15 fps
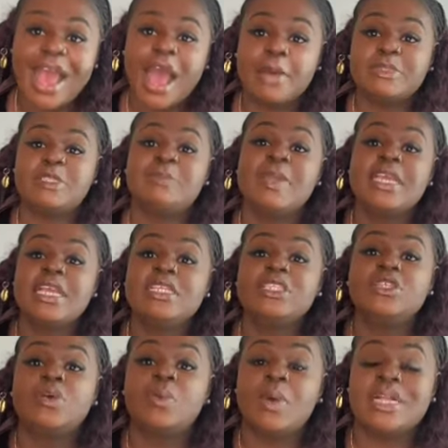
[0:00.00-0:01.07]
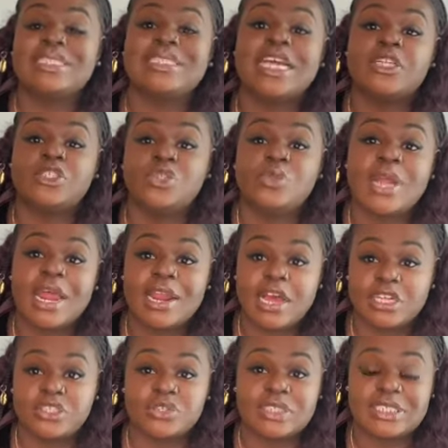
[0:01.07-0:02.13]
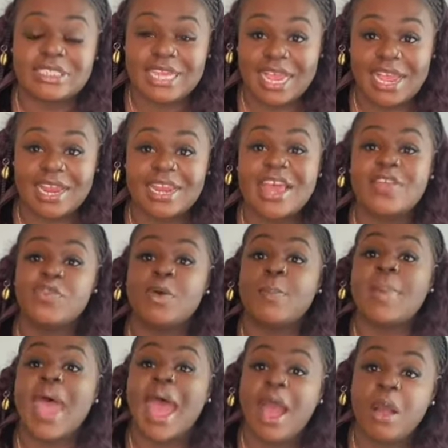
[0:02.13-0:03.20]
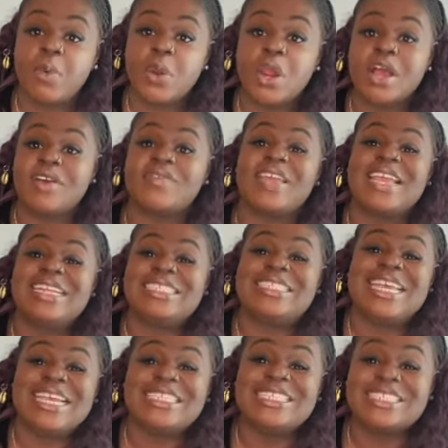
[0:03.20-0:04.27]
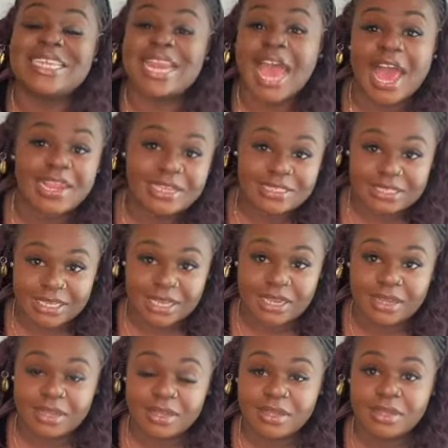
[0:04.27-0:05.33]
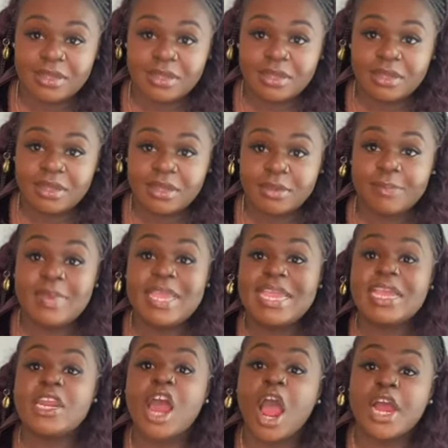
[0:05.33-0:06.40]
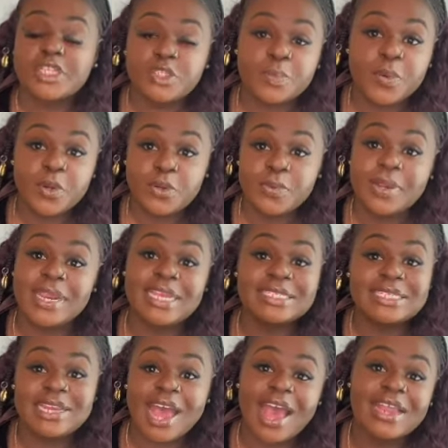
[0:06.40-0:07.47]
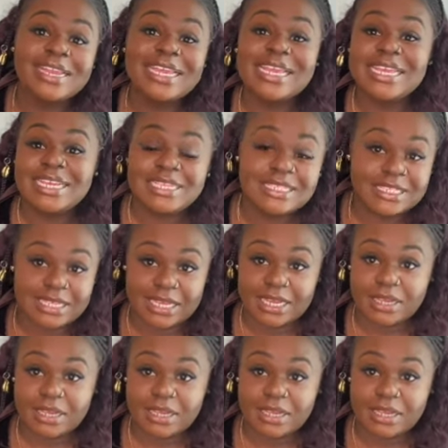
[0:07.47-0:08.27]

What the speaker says: I'm speaking to the ones that do not understand the power of intentionality. Being an entrepreneur is not easy.